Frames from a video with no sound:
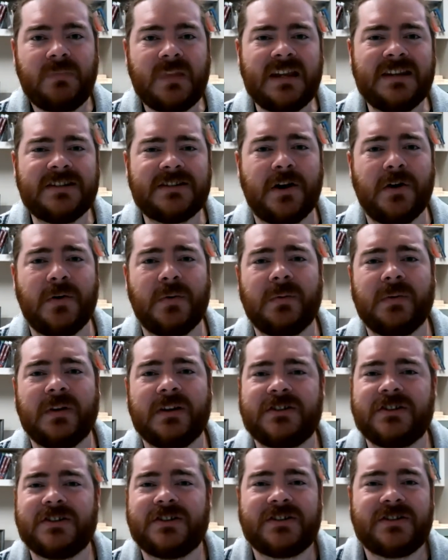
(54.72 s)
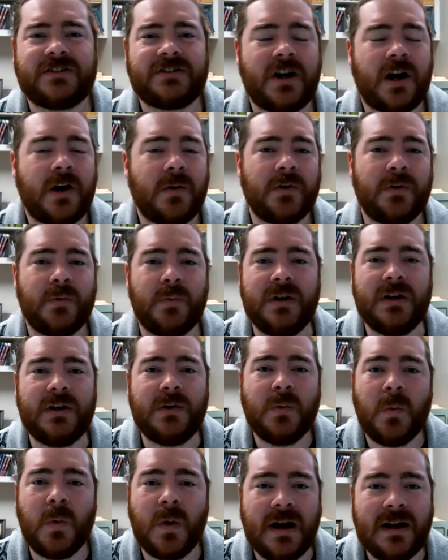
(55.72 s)
So let's just start with
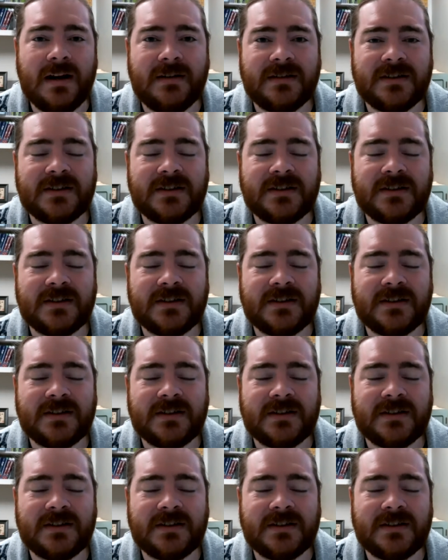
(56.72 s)
week one.